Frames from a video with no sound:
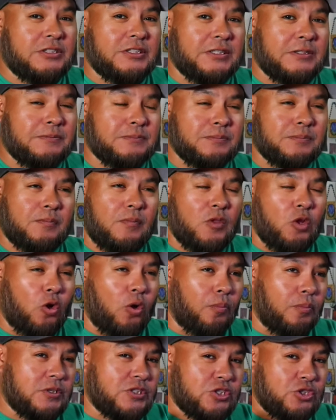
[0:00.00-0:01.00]
And
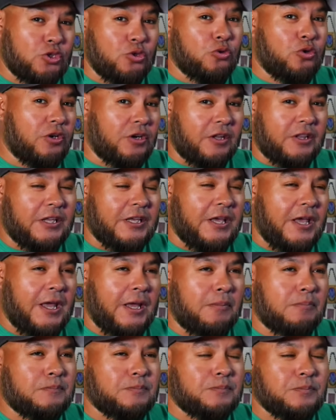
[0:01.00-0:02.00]
I'm a student of the
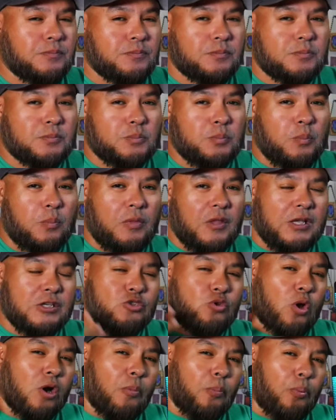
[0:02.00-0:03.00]
game,
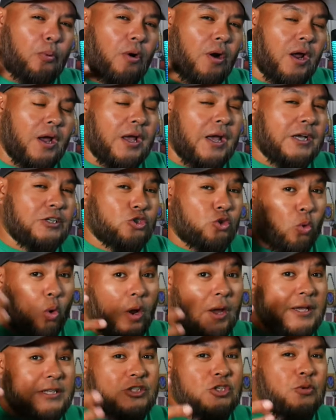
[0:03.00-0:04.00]
so I try I
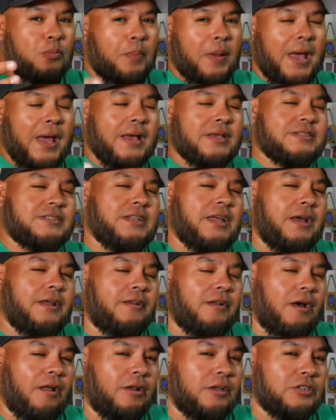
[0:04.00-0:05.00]
try to pass that
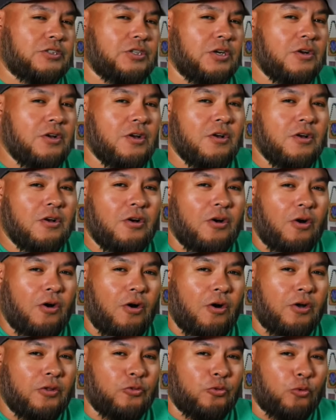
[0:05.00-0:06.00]
knowledge
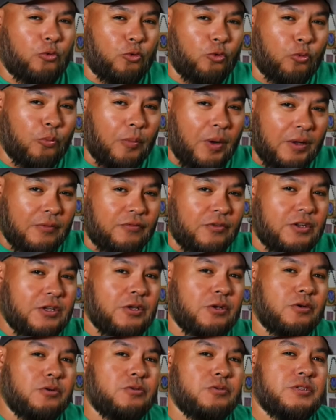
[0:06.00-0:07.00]
on through my
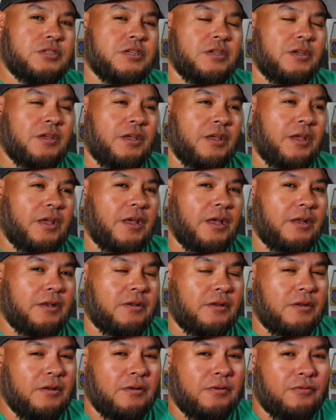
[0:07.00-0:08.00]
videos
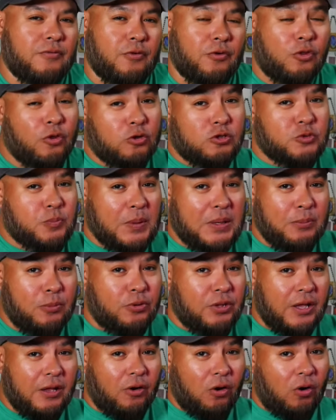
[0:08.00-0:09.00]
and for those people
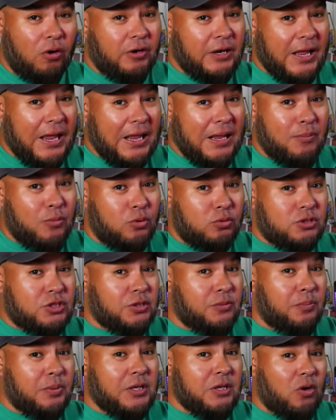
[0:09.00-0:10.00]
that aren't able to
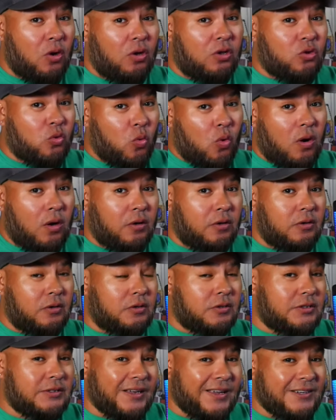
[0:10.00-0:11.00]
be on the
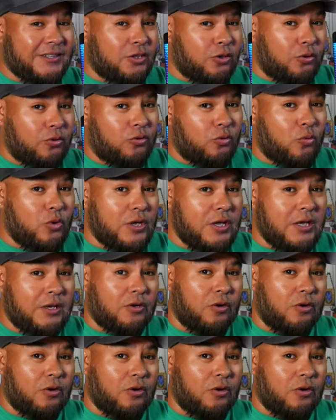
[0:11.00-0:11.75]
water, like during the week